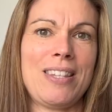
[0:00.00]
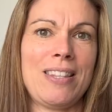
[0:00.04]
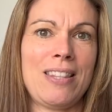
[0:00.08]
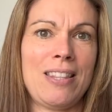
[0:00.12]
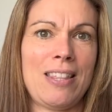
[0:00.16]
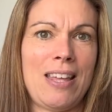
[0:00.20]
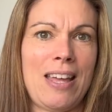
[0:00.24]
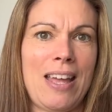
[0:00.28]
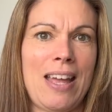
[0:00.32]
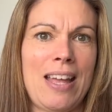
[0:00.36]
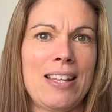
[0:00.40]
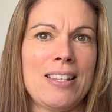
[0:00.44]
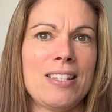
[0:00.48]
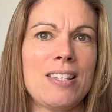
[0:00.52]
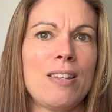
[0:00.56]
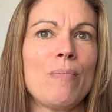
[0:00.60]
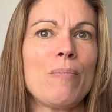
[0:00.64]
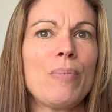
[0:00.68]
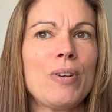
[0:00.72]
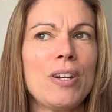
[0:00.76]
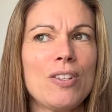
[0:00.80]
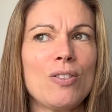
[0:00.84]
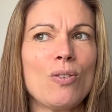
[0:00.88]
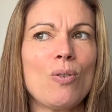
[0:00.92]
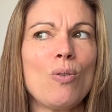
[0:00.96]
and things,
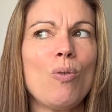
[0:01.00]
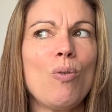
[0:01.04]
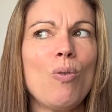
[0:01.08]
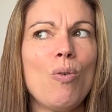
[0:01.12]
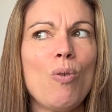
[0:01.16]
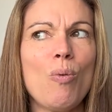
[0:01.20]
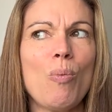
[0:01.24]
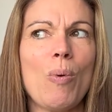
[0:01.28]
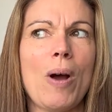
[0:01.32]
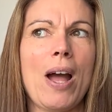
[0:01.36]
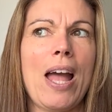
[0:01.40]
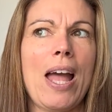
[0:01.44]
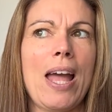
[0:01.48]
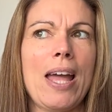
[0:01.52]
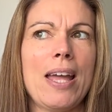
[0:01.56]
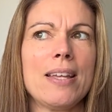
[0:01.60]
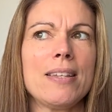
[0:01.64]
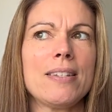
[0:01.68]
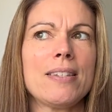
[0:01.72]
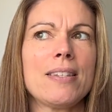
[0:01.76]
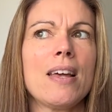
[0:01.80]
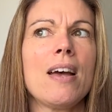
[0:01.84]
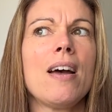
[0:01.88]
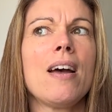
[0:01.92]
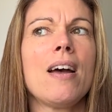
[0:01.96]
but it's
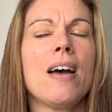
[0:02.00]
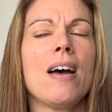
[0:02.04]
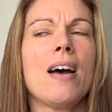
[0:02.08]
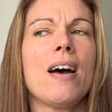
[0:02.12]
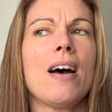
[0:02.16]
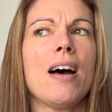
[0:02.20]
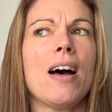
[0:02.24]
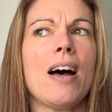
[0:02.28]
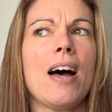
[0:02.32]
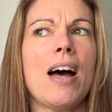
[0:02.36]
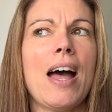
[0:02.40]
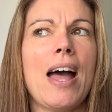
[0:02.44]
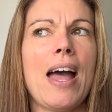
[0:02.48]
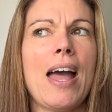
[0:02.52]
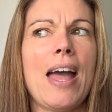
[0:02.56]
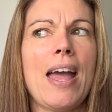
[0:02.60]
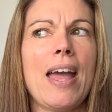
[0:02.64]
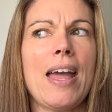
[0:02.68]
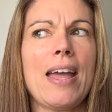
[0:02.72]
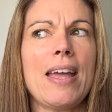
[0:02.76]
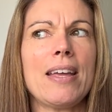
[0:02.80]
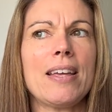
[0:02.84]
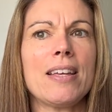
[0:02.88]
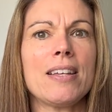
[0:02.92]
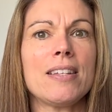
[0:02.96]
always
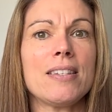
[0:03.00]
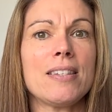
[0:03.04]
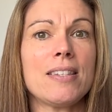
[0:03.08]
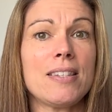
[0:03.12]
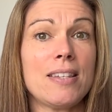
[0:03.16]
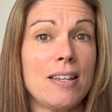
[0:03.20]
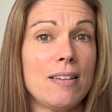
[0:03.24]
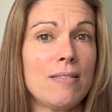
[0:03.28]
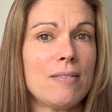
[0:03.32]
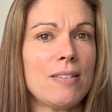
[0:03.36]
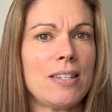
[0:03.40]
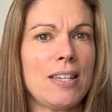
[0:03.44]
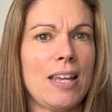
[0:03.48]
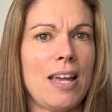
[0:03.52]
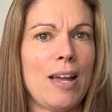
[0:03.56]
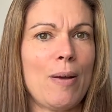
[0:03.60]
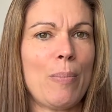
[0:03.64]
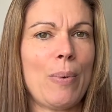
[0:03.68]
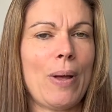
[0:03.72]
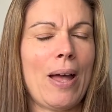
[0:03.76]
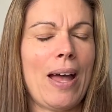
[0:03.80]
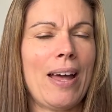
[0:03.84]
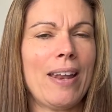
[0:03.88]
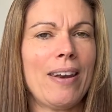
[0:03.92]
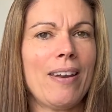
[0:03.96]
a concealed zip.
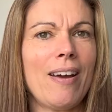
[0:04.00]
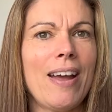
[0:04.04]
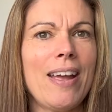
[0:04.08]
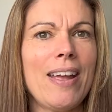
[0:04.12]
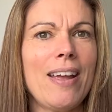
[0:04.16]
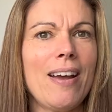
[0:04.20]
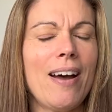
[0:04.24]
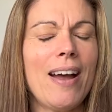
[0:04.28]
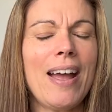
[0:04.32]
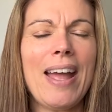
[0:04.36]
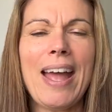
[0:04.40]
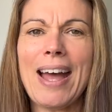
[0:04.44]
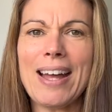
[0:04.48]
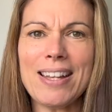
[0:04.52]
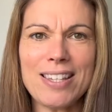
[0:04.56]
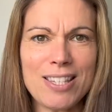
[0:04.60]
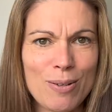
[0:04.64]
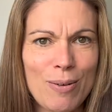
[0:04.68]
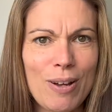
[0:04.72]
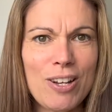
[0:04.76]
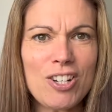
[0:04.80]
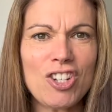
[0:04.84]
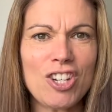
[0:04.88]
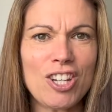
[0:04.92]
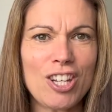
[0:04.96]
And I had to
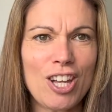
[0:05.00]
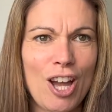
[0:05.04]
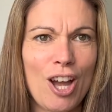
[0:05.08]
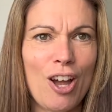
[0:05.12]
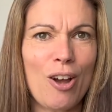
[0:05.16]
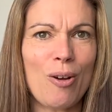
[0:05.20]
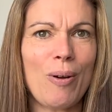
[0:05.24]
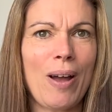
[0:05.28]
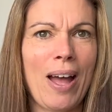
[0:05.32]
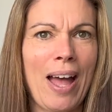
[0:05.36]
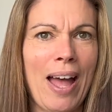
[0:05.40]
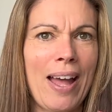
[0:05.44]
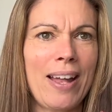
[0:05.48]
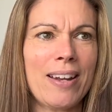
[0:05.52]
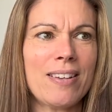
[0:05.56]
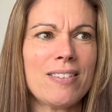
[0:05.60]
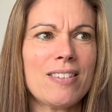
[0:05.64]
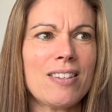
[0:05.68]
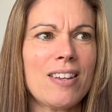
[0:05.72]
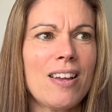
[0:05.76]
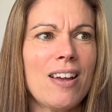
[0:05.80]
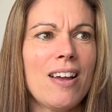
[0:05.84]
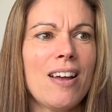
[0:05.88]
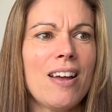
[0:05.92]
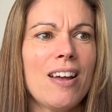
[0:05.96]
actually go and
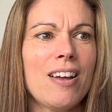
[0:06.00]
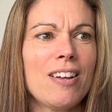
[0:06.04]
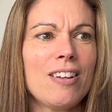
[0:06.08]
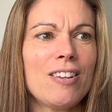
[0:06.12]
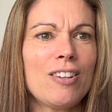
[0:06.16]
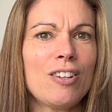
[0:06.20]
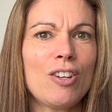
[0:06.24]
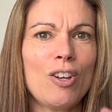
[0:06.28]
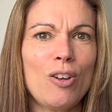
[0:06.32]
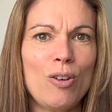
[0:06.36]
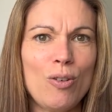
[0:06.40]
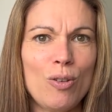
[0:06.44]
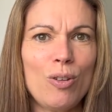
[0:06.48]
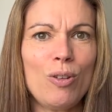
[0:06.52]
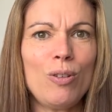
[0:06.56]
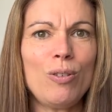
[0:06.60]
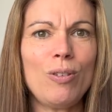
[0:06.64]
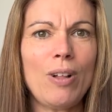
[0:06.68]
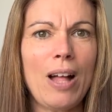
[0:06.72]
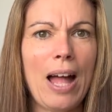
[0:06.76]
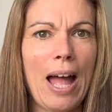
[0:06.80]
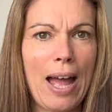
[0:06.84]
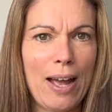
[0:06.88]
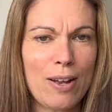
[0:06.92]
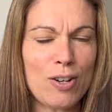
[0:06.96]
Google
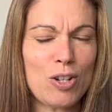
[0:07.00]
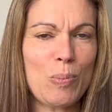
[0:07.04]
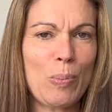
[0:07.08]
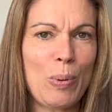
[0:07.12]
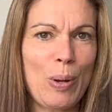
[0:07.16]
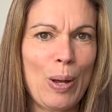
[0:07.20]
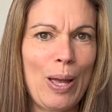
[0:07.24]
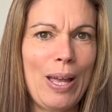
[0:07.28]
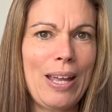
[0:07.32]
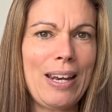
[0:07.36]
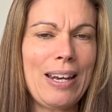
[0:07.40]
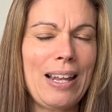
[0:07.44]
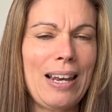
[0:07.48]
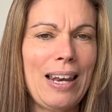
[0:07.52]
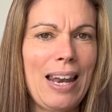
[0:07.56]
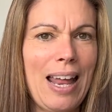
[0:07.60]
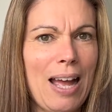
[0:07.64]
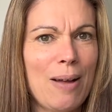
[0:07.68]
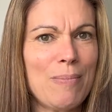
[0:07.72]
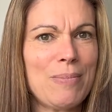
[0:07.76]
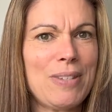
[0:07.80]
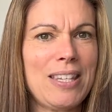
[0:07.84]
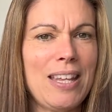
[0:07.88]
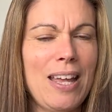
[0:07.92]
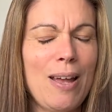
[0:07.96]
how to put in a
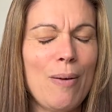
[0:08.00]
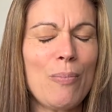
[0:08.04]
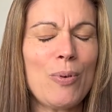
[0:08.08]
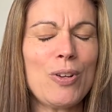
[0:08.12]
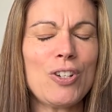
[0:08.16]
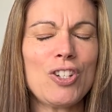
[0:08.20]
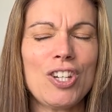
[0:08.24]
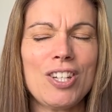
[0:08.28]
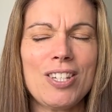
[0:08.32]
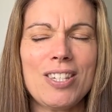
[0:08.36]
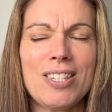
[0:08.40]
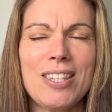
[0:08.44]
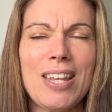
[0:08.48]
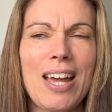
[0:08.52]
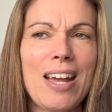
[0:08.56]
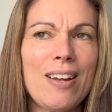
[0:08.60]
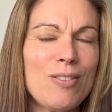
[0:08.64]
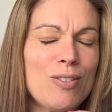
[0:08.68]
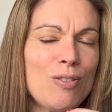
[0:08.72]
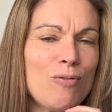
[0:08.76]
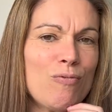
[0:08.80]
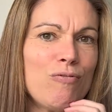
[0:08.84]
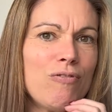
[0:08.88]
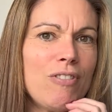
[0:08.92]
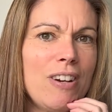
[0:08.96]
lap zip, which just
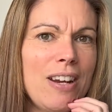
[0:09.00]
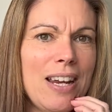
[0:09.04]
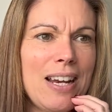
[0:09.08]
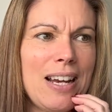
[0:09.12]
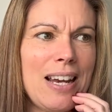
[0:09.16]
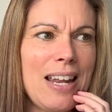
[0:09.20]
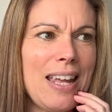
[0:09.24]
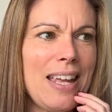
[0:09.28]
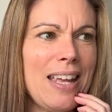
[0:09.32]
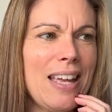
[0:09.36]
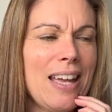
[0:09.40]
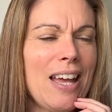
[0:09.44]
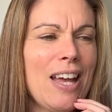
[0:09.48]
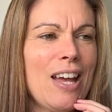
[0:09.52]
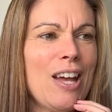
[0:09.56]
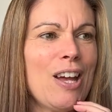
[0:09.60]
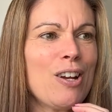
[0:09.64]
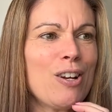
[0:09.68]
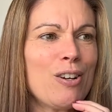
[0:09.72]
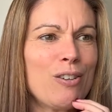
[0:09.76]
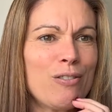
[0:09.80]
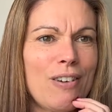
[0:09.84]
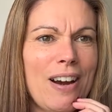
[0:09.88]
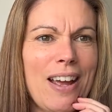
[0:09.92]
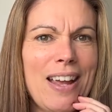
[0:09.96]
sounds really
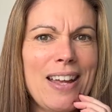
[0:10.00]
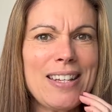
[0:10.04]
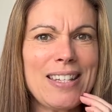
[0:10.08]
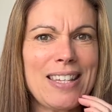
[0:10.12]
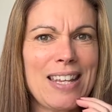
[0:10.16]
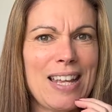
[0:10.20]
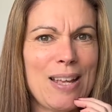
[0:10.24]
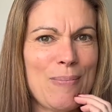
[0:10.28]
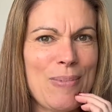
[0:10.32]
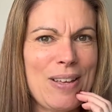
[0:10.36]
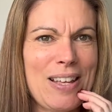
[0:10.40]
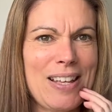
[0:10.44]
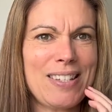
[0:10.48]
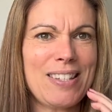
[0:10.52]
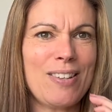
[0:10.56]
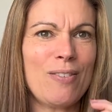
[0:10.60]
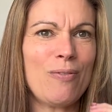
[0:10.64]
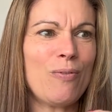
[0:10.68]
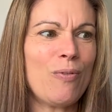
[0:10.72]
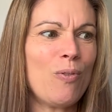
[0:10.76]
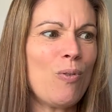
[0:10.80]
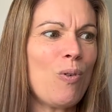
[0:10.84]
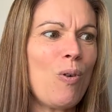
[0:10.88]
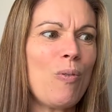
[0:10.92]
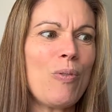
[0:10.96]
crazy because of
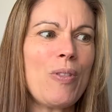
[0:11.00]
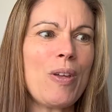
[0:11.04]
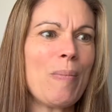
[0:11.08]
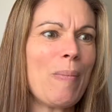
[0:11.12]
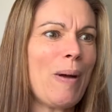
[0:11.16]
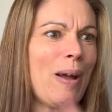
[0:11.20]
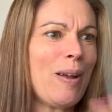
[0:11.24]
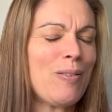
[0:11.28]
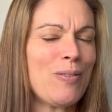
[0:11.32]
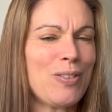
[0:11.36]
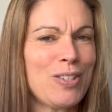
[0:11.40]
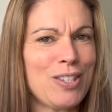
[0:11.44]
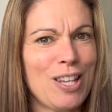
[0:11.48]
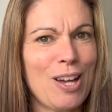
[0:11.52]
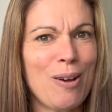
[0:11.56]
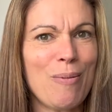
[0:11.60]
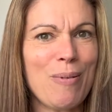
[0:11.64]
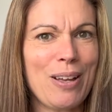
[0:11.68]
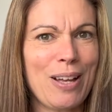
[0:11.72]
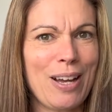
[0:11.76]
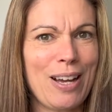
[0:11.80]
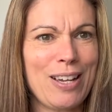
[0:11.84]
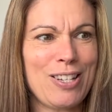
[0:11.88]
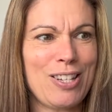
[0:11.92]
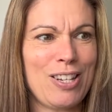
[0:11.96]
the amount of
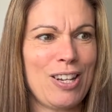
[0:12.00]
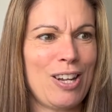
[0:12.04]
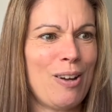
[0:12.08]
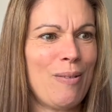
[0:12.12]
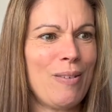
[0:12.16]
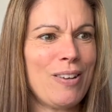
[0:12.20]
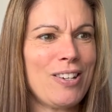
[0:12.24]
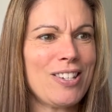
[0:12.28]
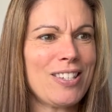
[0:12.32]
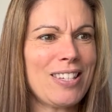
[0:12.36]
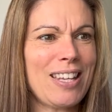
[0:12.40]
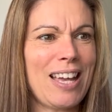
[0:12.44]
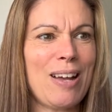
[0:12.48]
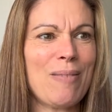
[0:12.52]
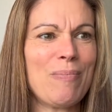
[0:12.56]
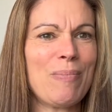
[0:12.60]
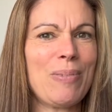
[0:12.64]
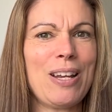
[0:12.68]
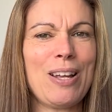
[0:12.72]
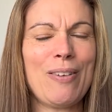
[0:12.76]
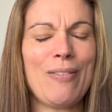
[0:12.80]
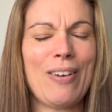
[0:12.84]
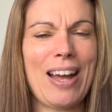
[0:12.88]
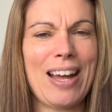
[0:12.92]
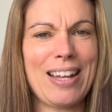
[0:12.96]
sewing I do. I just can't
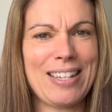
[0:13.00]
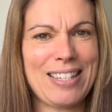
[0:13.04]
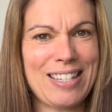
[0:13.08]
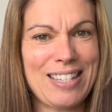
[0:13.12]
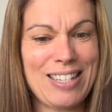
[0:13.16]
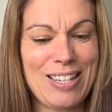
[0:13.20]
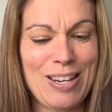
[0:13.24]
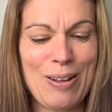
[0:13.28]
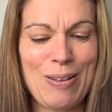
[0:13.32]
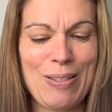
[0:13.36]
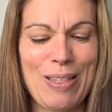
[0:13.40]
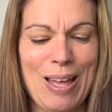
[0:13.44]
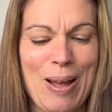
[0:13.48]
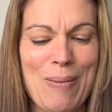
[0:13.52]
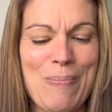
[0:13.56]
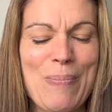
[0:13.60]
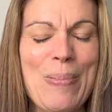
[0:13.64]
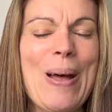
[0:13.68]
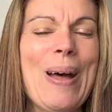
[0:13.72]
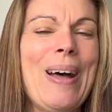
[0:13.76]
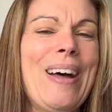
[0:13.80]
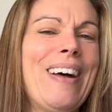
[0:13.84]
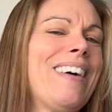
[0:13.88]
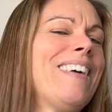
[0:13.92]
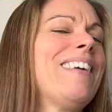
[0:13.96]
believe I had to do that,
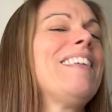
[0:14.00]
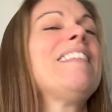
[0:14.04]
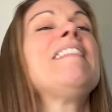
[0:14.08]
but